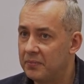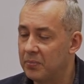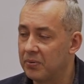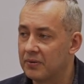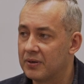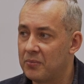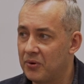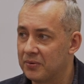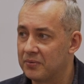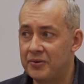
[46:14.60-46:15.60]
People, come
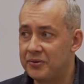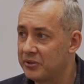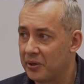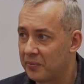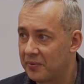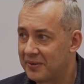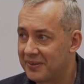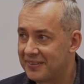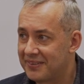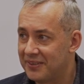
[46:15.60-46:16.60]
on, there is no.
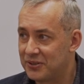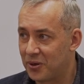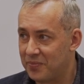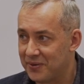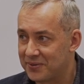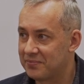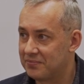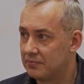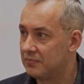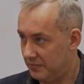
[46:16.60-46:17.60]
It's obvious,
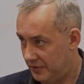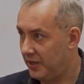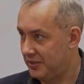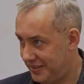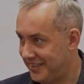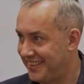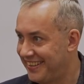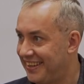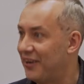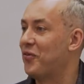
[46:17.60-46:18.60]
they said.
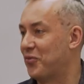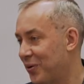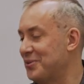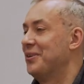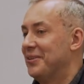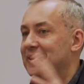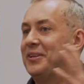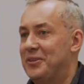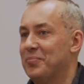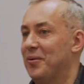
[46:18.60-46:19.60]
Of course, in,
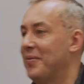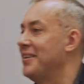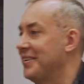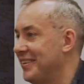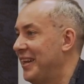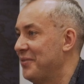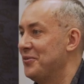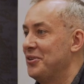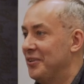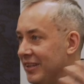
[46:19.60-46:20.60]
in diplomatic
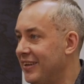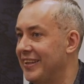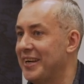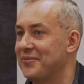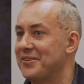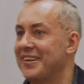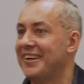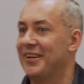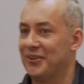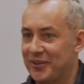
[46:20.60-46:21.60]
language, in legal language,
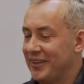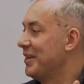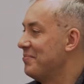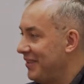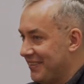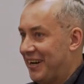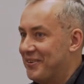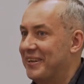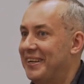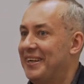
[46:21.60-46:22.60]
not like me
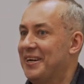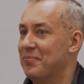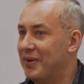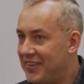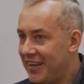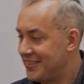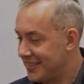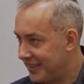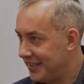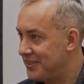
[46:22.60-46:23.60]
now. But the
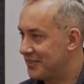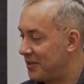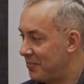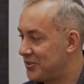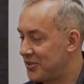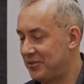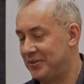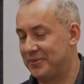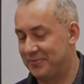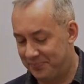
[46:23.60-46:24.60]
essence like this, the message
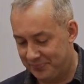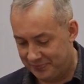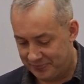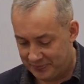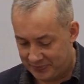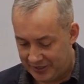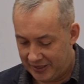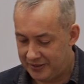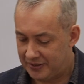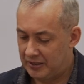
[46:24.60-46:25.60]
is
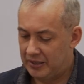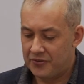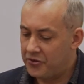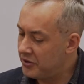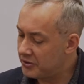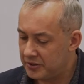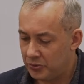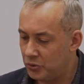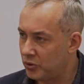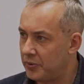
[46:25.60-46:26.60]
like this. There is
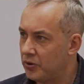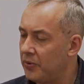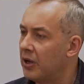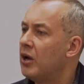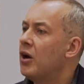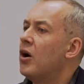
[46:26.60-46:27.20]
no European Commission.